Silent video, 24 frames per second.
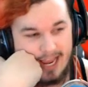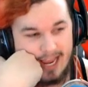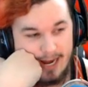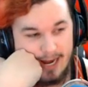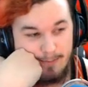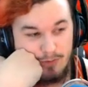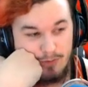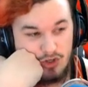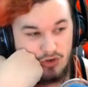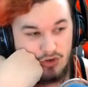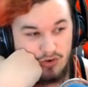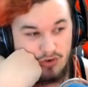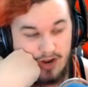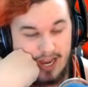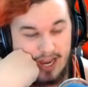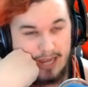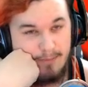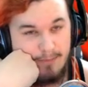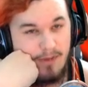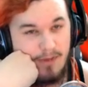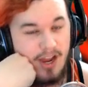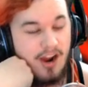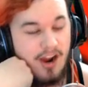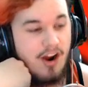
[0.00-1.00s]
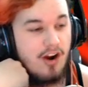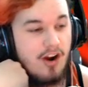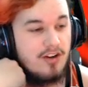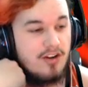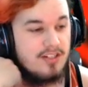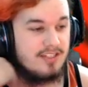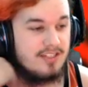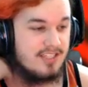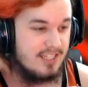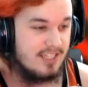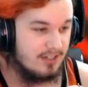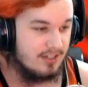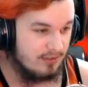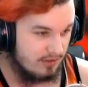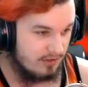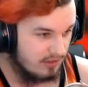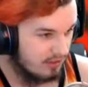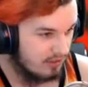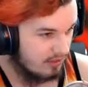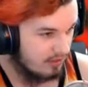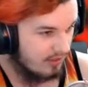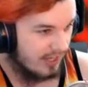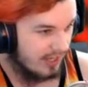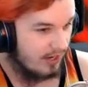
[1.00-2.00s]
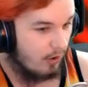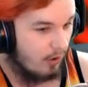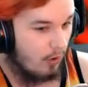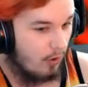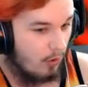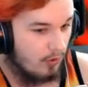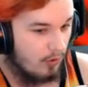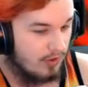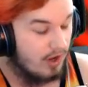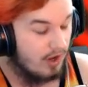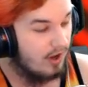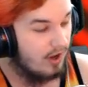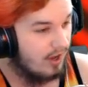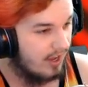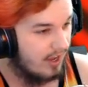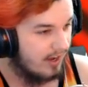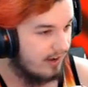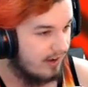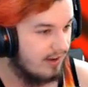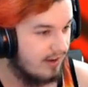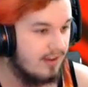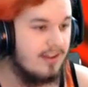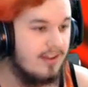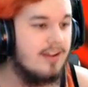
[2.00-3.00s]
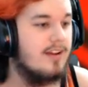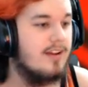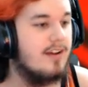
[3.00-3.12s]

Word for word: And I'm trying my hardest here to like hold on,